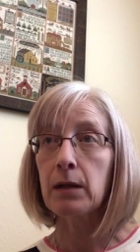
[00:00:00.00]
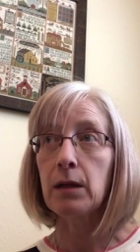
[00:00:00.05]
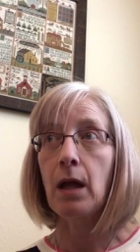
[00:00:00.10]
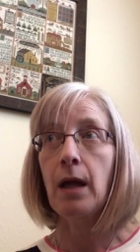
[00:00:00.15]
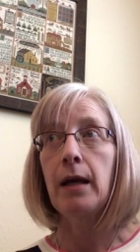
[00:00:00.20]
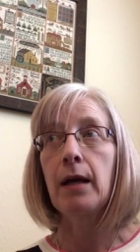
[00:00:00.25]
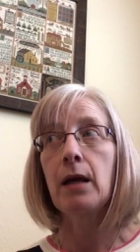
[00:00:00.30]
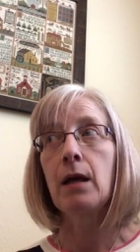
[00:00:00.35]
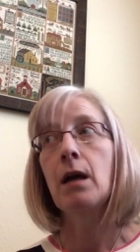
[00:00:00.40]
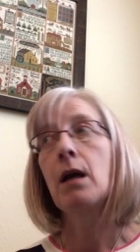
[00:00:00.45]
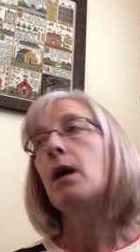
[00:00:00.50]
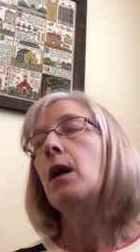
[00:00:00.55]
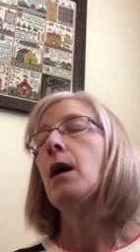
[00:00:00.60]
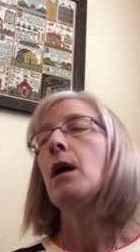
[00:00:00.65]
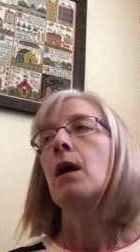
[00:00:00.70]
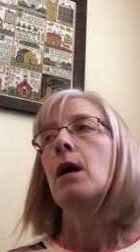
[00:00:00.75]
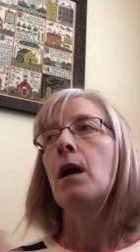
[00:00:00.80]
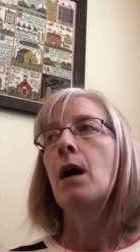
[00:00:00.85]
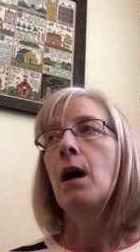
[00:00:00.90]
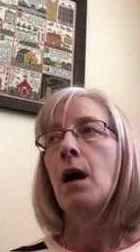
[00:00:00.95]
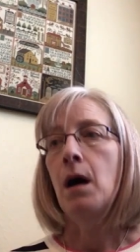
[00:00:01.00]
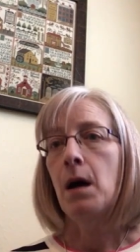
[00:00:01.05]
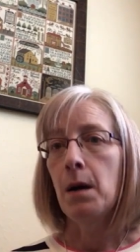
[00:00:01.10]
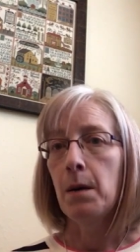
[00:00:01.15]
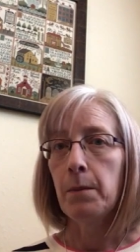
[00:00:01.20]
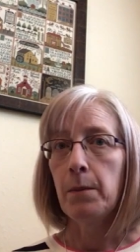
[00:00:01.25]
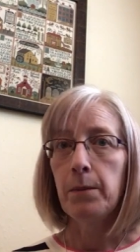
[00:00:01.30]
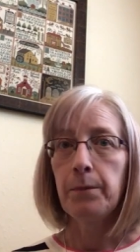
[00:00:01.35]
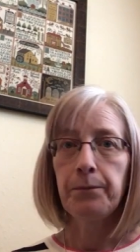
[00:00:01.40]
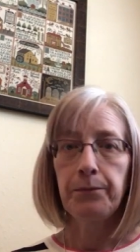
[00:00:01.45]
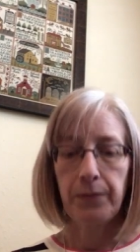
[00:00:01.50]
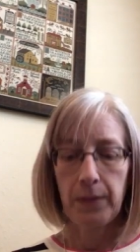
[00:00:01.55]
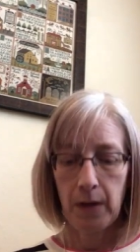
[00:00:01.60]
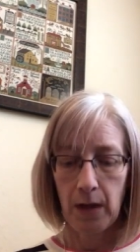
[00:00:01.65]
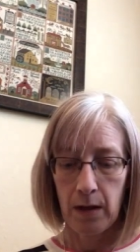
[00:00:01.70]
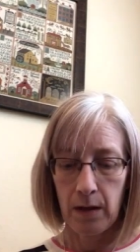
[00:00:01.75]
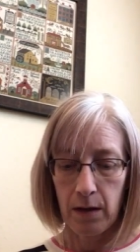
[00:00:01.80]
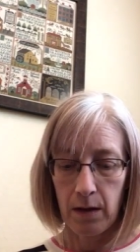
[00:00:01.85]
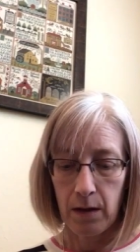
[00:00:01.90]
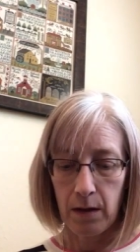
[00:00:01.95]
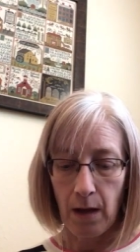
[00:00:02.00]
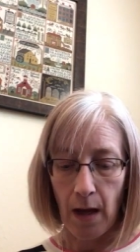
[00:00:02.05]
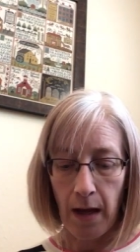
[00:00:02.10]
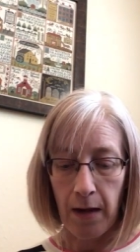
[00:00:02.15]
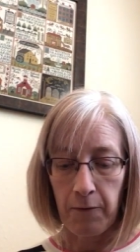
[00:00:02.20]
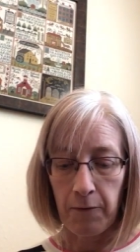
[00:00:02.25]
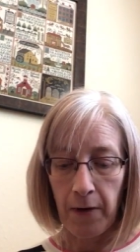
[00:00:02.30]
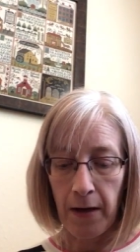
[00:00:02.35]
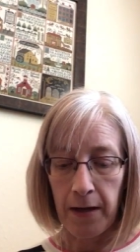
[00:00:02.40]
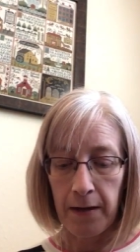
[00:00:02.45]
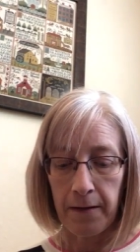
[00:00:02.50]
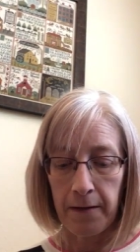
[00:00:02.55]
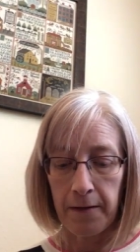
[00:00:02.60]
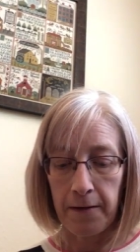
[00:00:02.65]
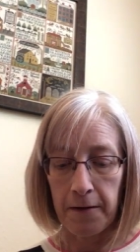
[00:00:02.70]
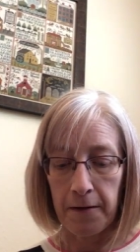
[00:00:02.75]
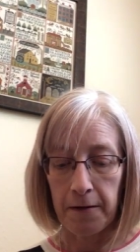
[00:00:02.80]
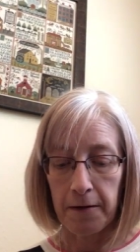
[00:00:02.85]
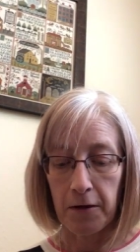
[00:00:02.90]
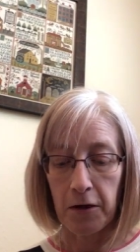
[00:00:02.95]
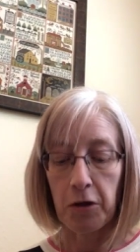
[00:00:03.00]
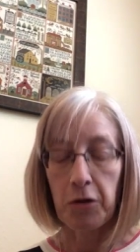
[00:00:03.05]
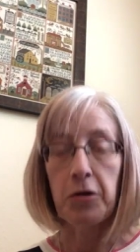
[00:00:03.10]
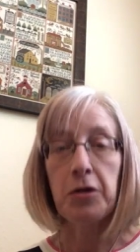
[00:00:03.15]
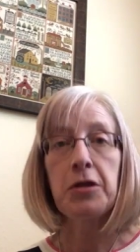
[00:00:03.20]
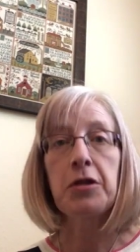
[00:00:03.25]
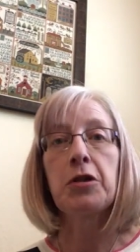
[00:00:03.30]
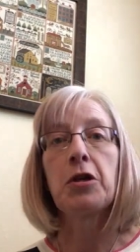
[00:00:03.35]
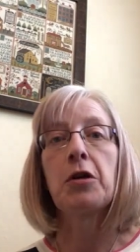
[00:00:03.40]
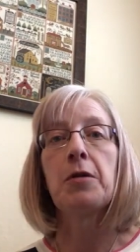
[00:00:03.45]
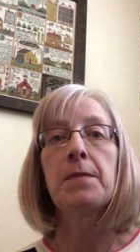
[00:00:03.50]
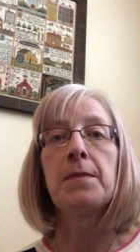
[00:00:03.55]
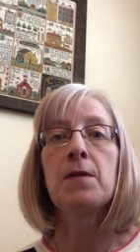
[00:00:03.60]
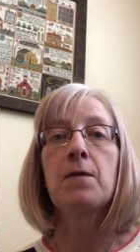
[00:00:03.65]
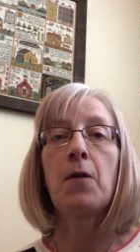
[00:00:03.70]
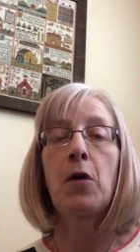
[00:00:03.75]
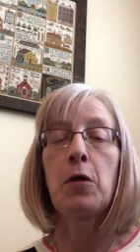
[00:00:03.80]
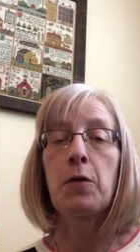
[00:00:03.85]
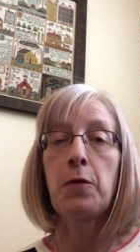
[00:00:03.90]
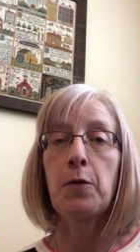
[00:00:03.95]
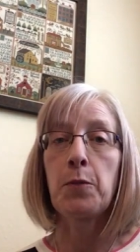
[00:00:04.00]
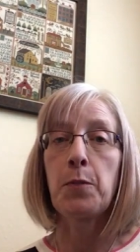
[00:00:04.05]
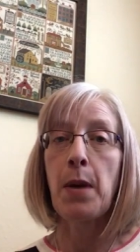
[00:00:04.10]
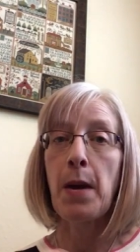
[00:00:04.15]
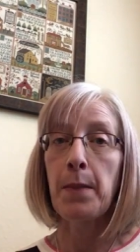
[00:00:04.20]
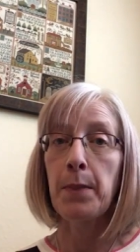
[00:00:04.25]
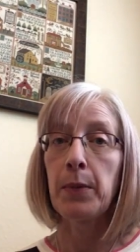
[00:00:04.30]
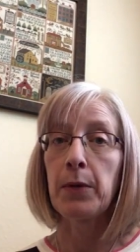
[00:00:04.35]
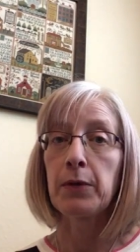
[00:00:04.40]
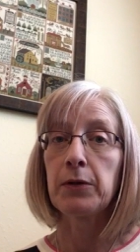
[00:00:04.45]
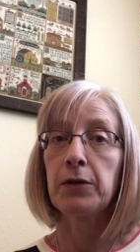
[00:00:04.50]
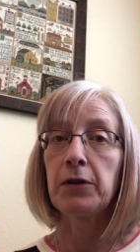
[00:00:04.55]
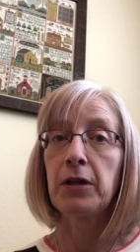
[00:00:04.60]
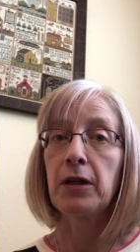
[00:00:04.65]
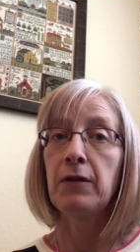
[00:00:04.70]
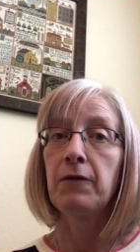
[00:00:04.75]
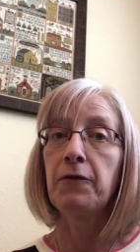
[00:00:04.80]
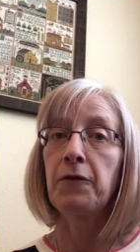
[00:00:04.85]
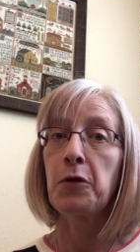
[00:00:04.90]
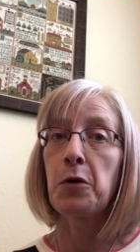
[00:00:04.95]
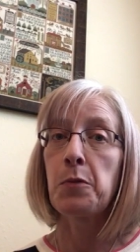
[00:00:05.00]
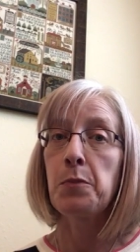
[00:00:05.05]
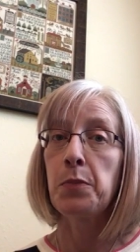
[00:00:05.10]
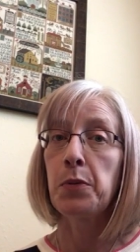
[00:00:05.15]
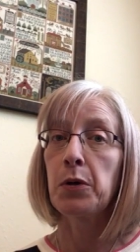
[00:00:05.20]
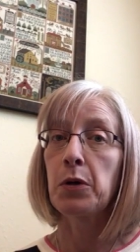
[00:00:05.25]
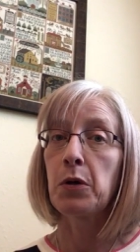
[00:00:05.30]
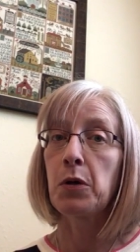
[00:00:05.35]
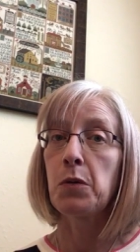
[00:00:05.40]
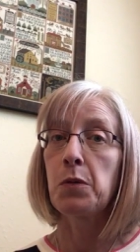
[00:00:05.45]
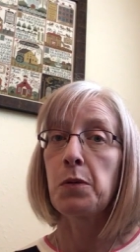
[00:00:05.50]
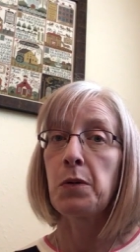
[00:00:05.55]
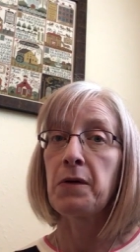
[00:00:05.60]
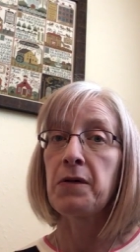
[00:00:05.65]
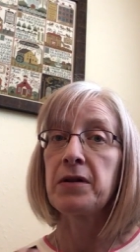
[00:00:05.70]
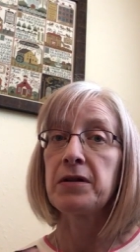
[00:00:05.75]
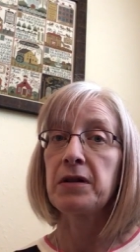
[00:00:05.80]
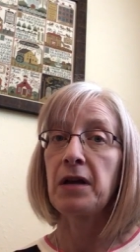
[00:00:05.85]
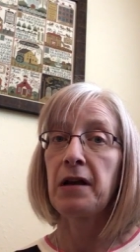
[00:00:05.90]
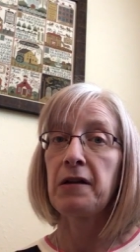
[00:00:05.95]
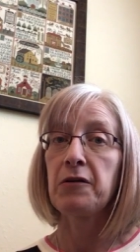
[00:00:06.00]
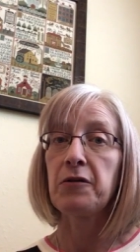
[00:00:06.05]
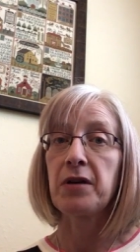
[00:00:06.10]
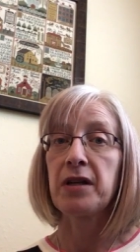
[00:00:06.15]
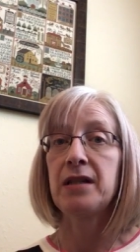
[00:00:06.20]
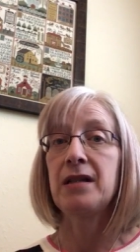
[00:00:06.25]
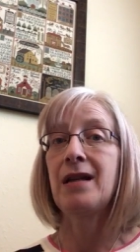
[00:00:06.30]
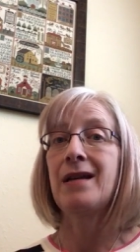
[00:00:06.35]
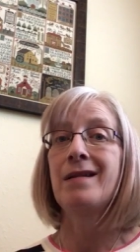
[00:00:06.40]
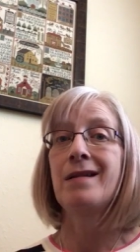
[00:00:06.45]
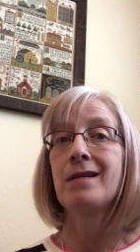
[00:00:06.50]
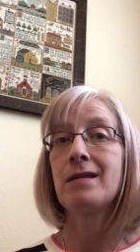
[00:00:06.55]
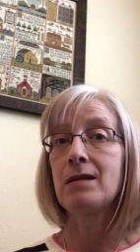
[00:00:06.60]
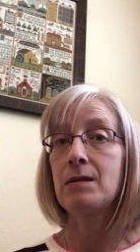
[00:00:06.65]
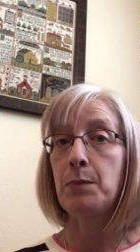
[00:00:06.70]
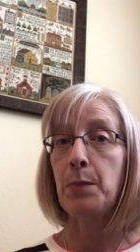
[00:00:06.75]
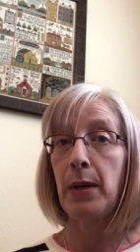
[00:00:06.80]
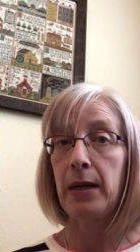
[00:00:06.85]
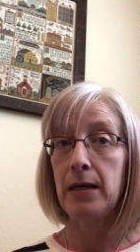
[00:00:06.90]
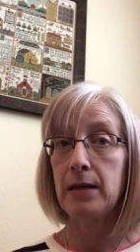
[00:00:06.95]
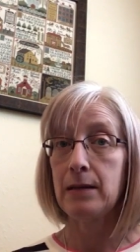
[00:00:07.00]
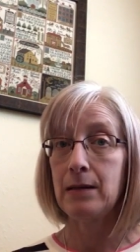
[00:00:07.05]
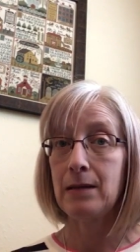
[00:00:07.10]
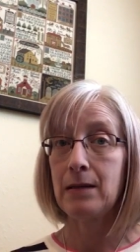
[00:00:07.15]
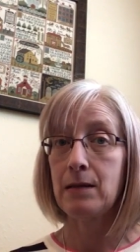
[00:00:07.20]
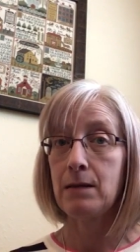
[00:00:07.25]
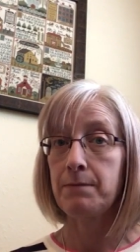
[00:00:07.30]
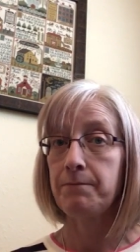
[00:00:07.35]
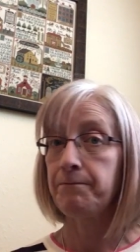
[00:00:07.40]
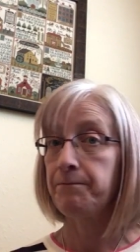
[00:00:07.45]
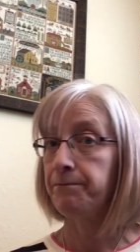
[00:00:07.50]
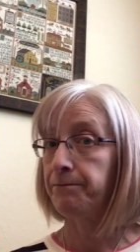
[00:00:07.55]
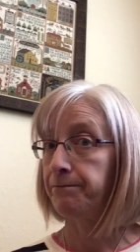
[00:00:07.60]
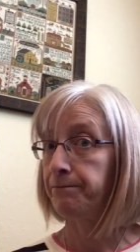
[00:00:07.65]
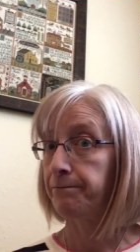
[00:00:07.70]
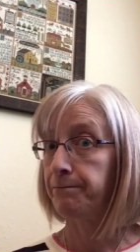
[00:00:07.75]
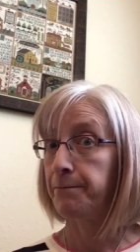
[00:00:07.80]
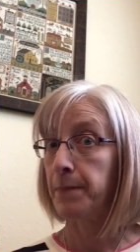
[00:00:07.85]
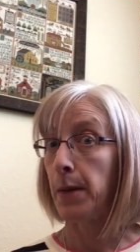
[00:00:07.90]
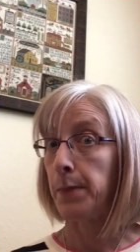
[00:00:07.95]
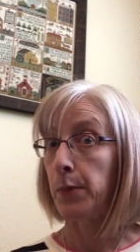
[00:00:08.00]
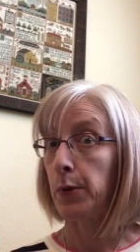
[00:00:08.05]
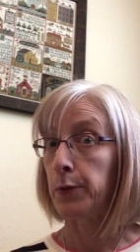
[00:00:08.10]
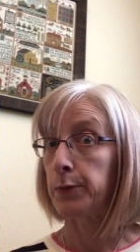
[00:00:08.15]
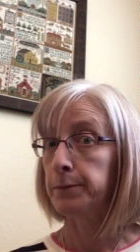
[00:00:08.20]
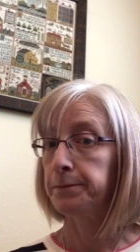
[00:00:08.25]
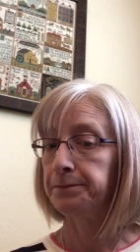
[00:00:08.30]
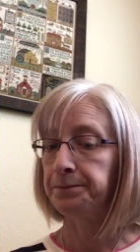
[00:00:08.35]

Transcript: Like I read The Curious Charms of Arthur Pepper looking for a book where the title contained a spice, pepper.